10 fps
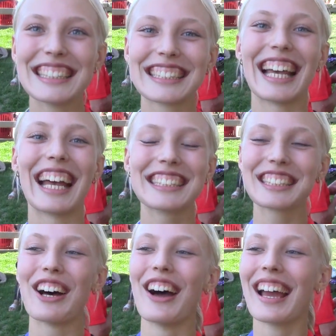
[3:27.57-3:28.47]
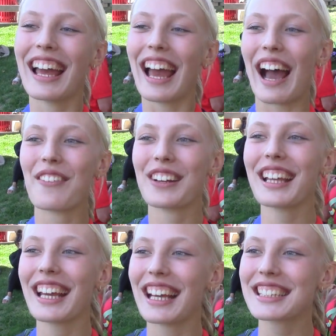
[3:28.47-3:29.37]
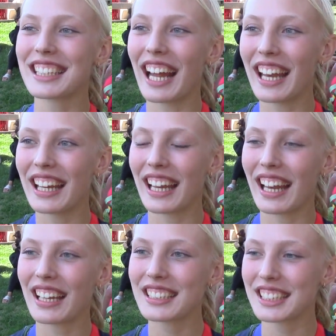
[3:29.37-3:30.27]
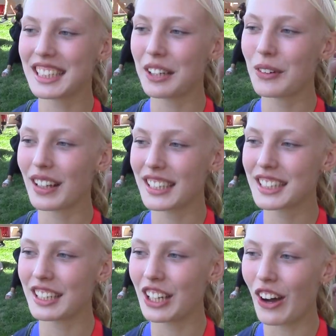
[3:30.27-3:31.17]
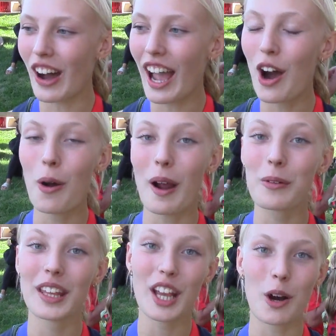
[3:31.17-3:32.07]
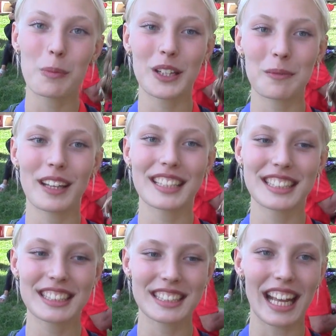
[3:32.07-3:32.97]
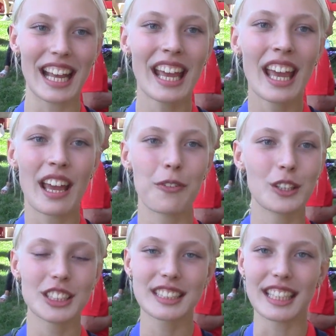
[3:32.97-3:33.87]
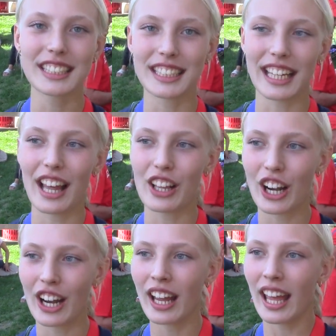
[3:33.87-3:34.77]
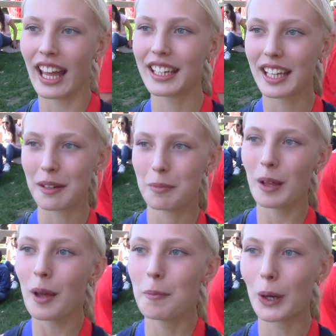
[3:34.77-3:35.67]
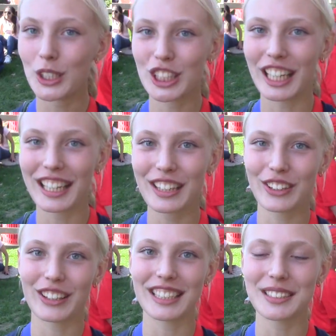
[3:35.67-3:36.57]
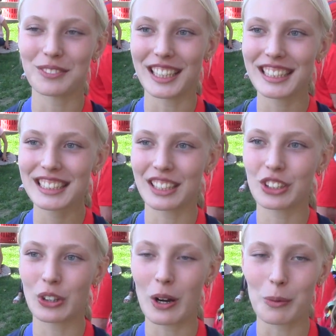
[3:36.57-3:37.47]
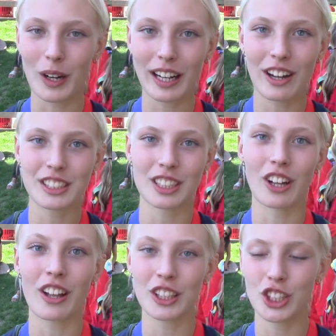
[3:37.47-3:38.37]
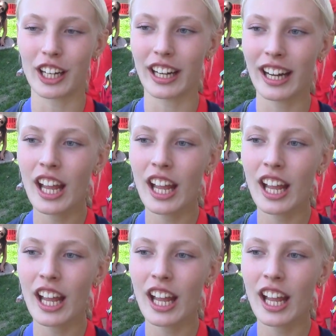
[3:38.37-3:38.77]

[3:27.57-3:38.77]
Yes. So I'm really excited and to see where this can go. I really hope we can make it to state if we just stick together and keep pushing through these meets and through our workouts and all our training,